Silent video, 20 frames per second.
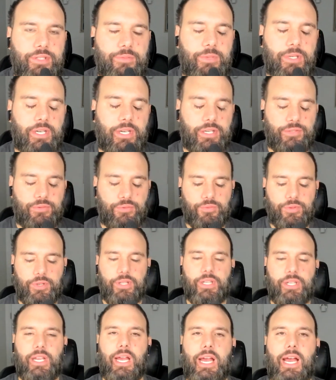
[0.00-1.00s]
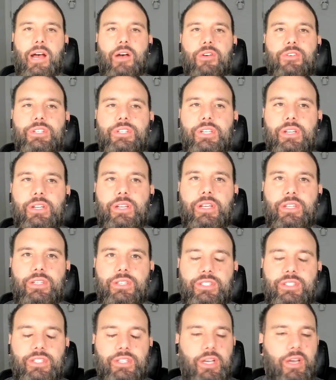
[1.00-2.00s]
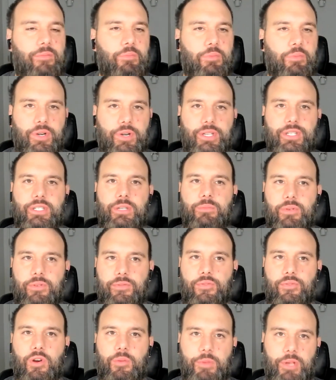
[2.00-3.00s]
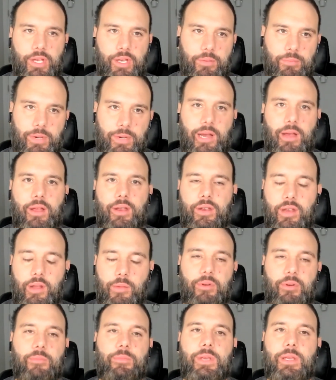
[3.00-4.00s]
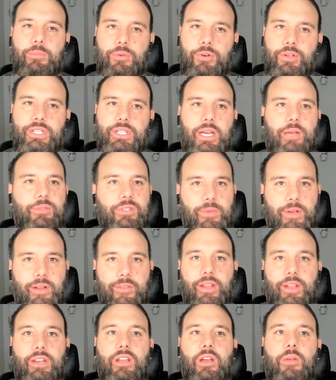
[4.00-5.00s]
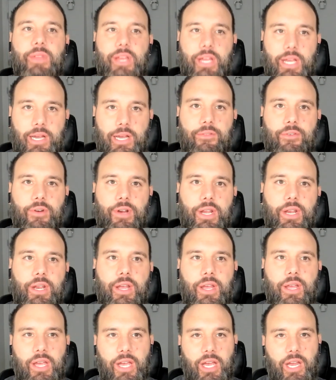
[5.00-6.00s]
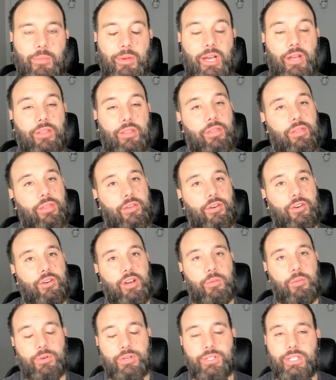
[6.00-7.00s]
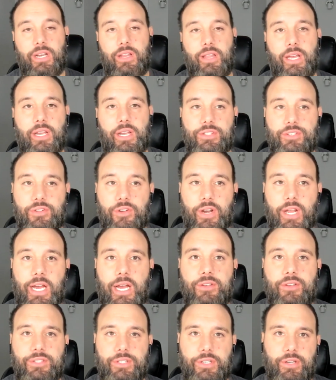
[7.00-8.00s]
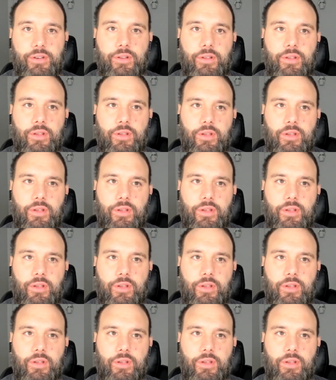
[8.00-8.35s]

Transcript: Because really housing is a pretty simple formula. Number of people times the amount of income they have, right? Mm-hmm. And about 30% of that gets to go to housing.